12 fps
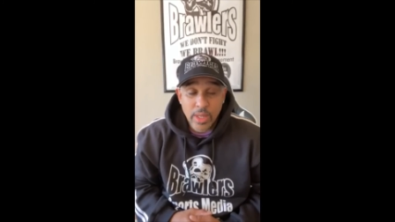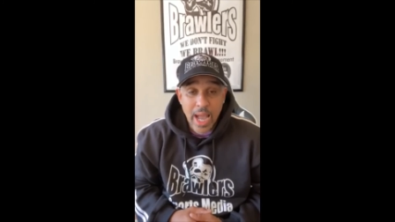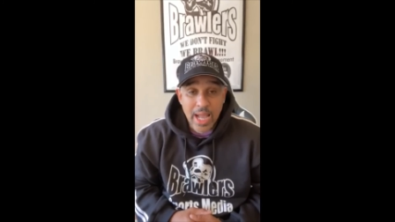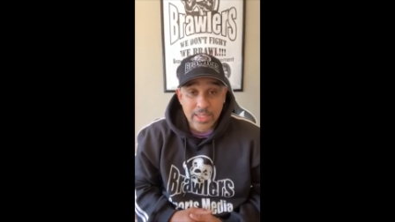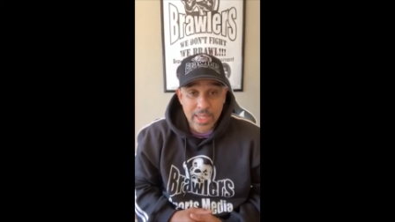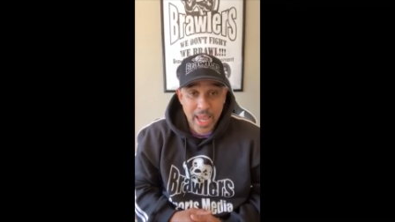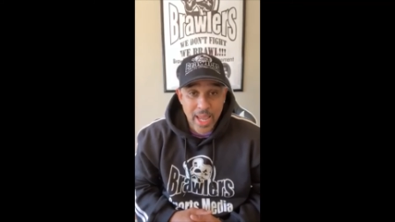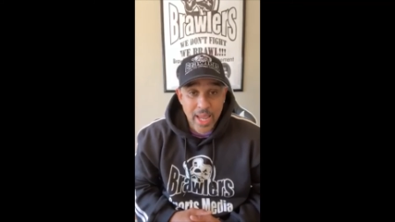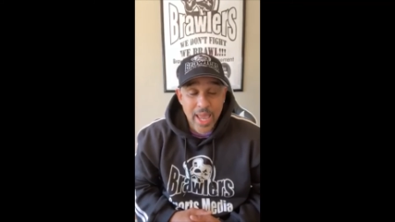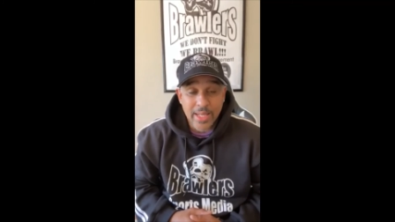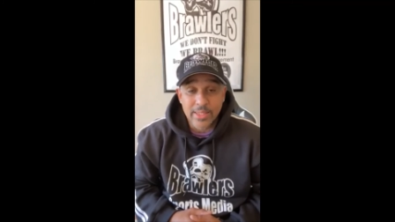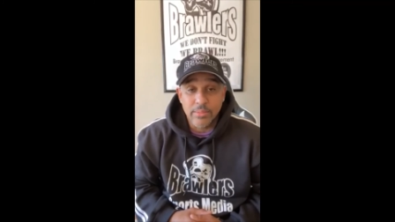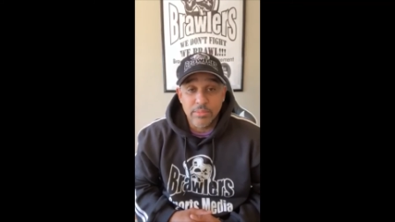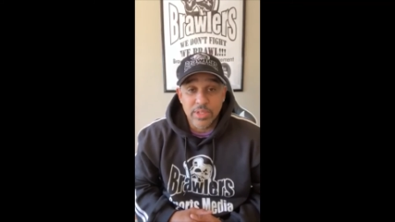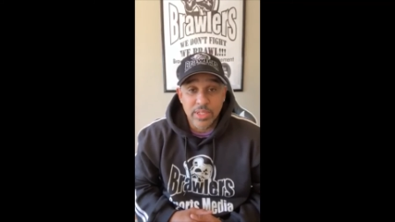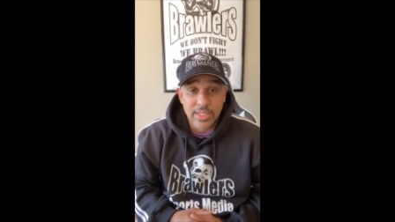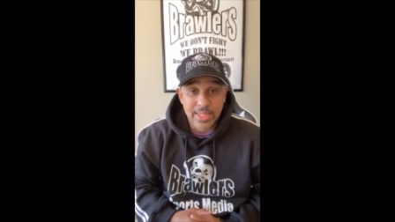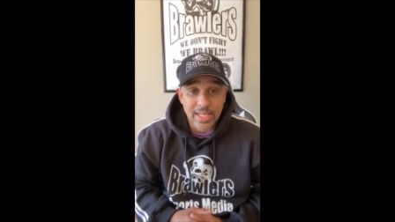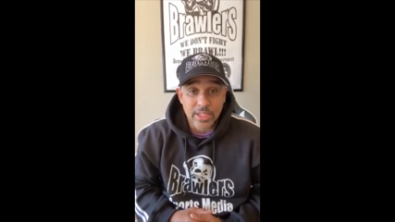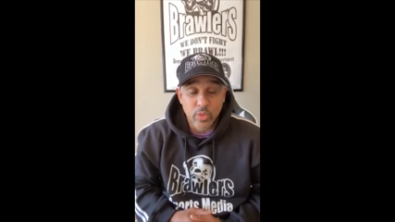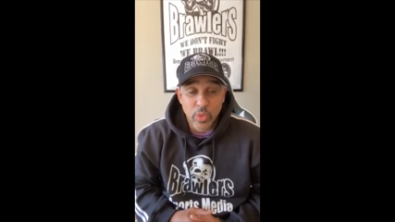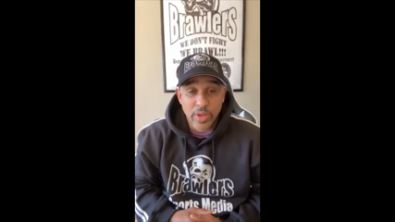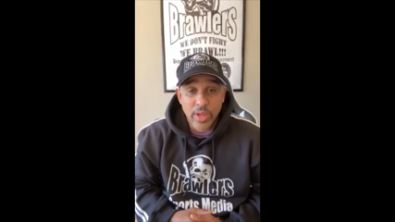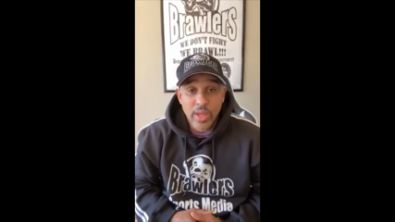Gausha had some
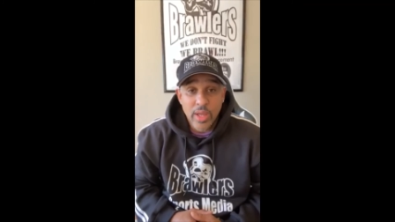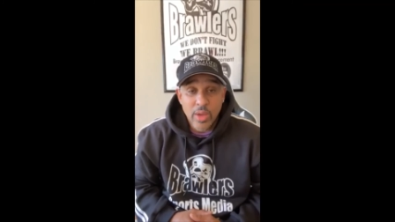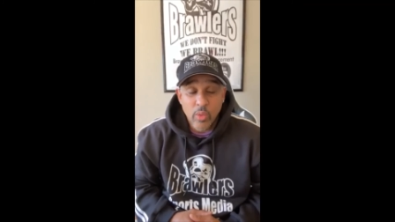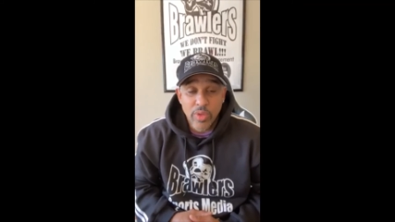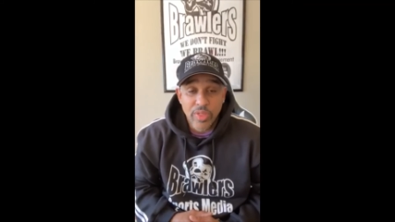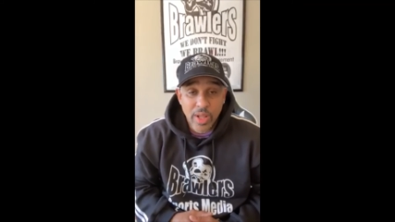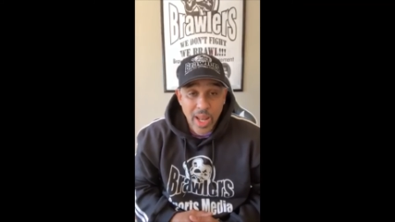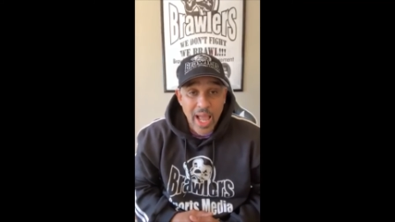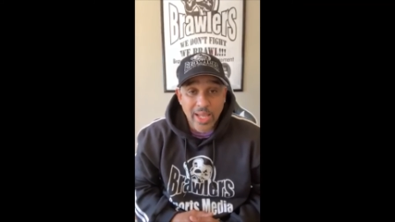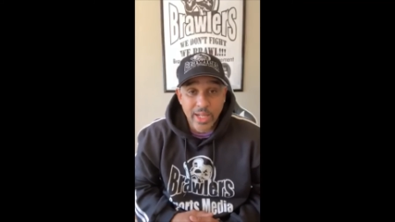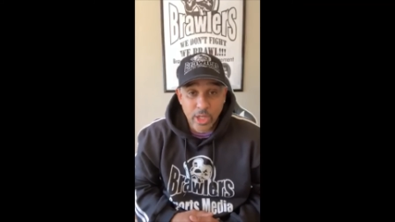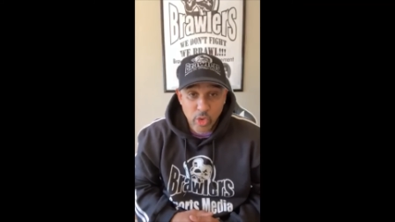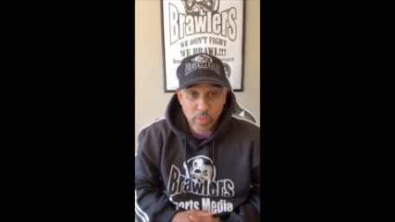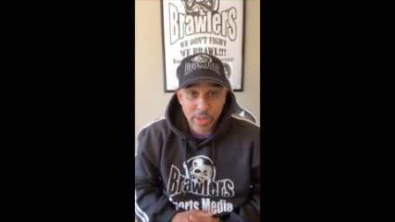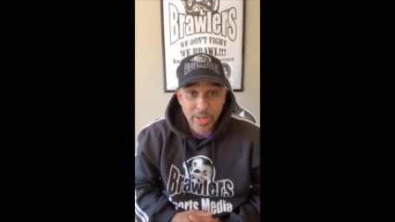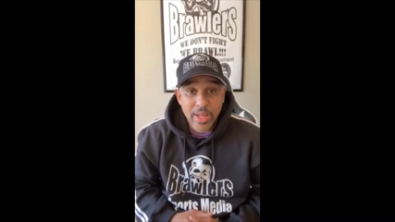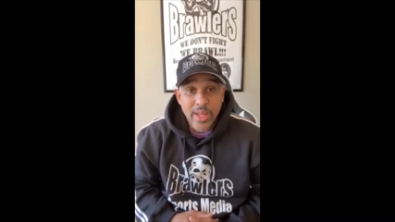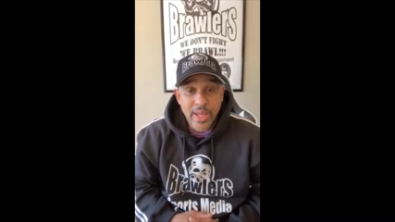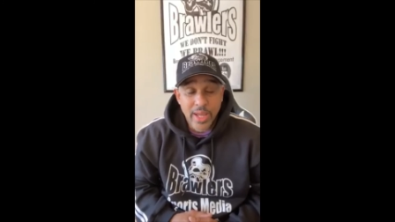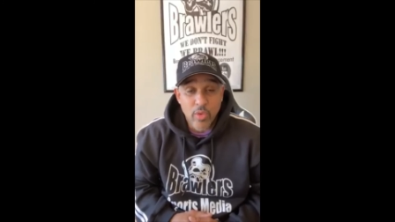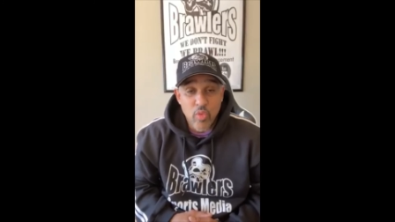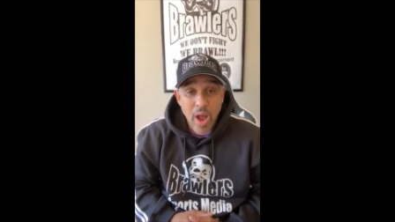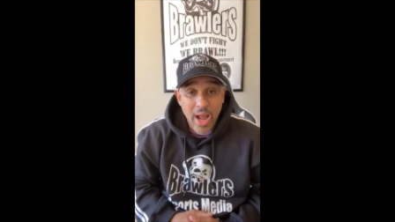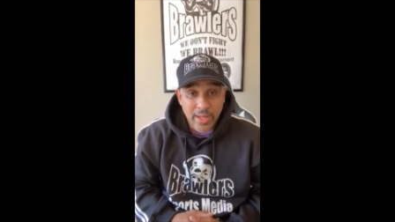success with, with clocking Lubin
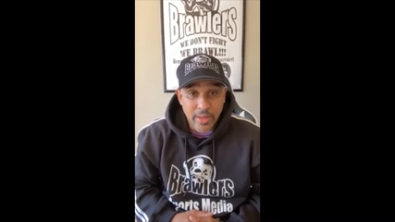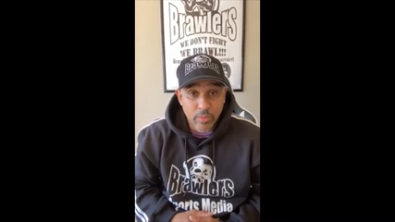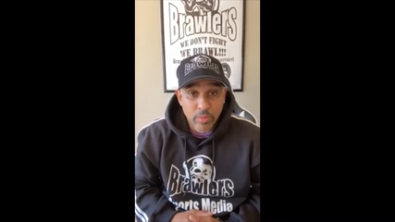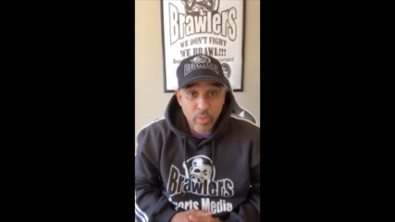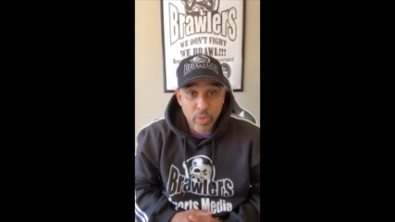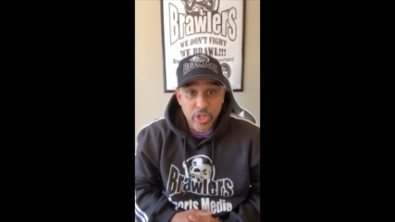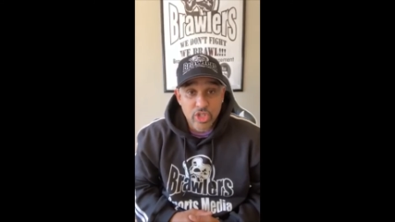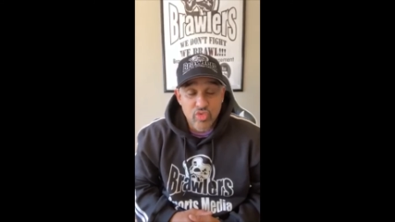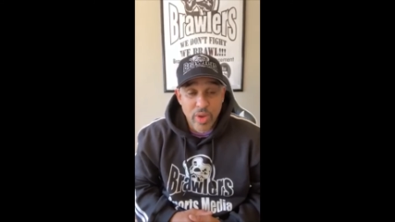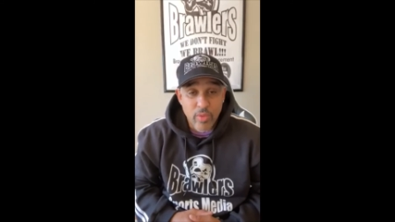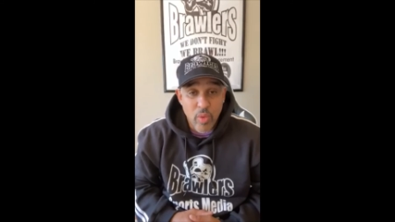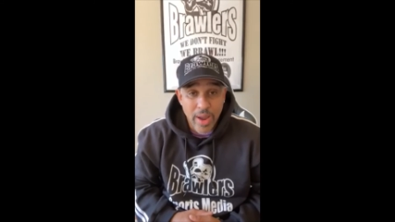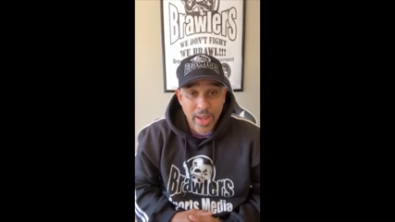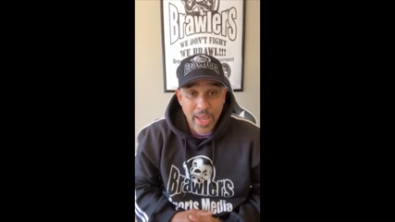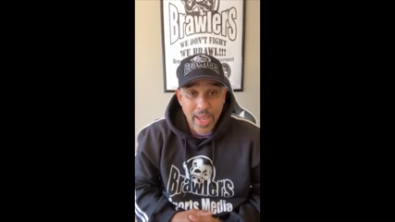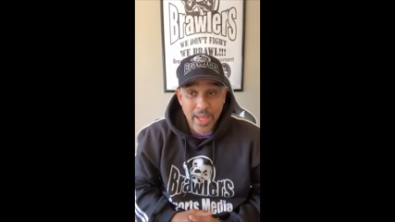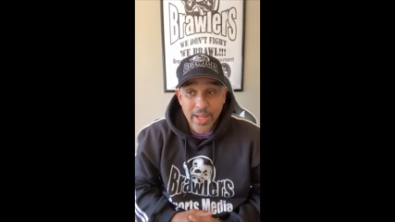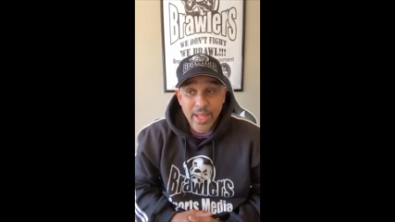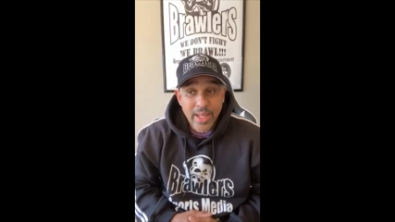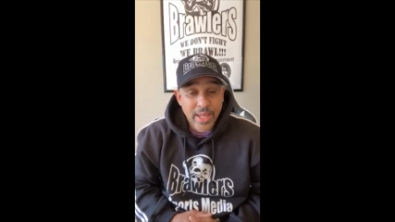and rocked him with a straight right hand.